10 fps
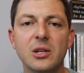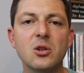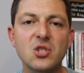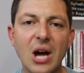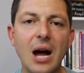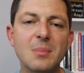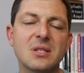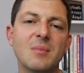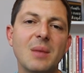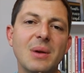Your job
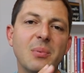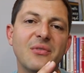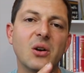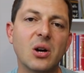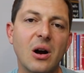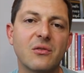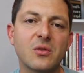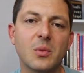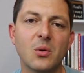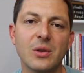is to make people feel
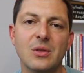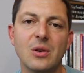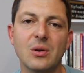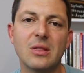comfortable with you.